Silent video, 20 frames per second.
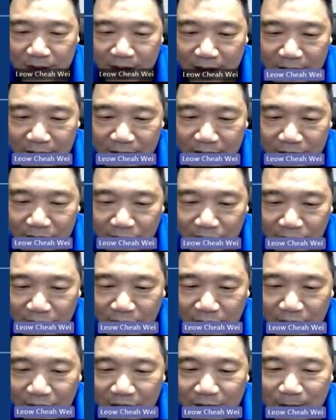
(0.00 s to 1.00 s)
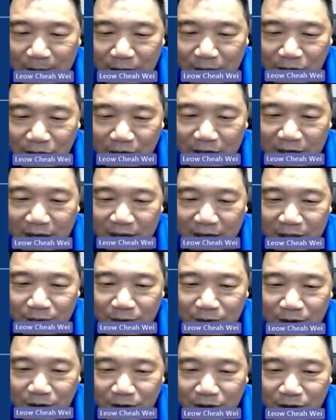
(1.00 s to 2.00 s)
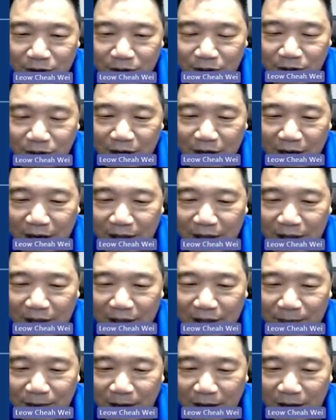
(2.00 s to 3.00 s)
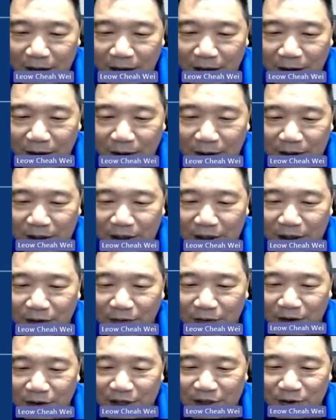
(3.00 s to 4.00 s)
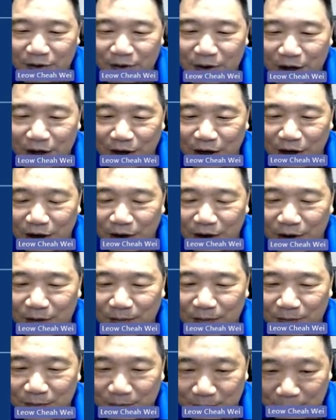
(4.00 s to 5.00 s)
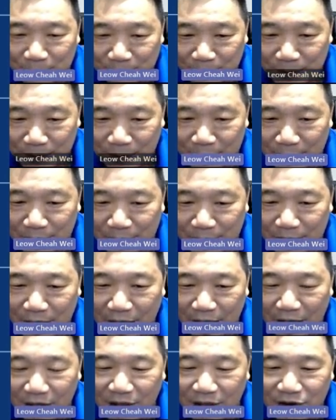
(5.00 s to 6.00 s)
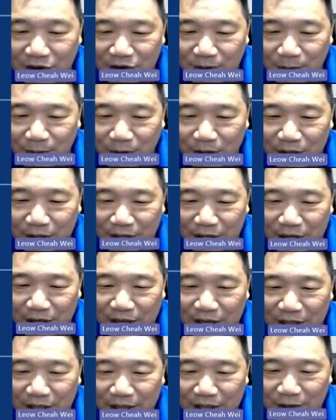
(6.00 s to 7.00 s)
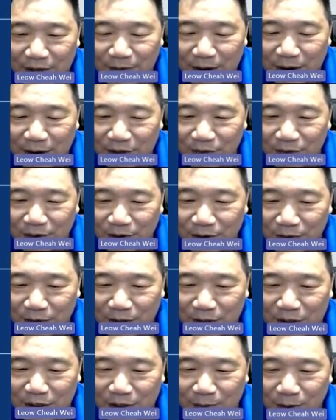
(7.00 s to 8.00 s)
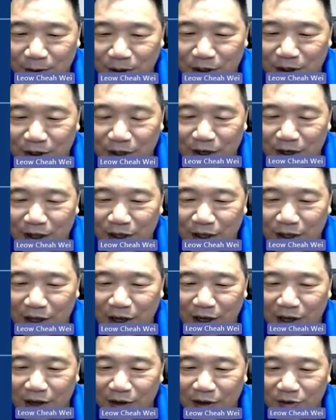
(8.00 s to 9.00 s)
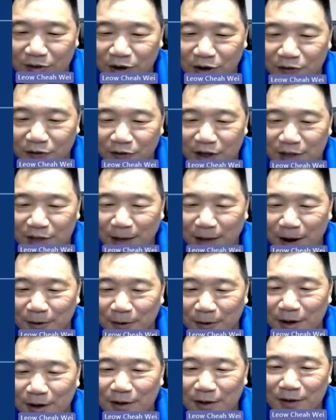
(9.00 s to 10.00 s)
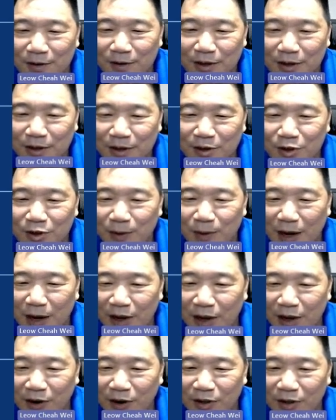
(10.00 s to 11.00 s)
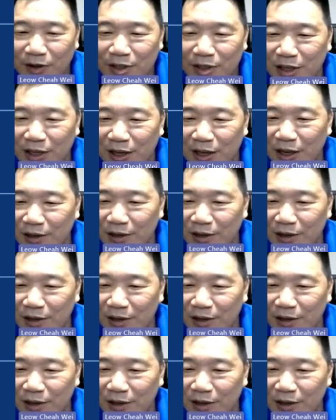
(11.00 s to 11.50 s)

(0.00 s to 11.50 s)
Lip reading: Yeah. So in this particular case, we also interface to a energy monitoring device, which is monitoring the three-phase power used by all these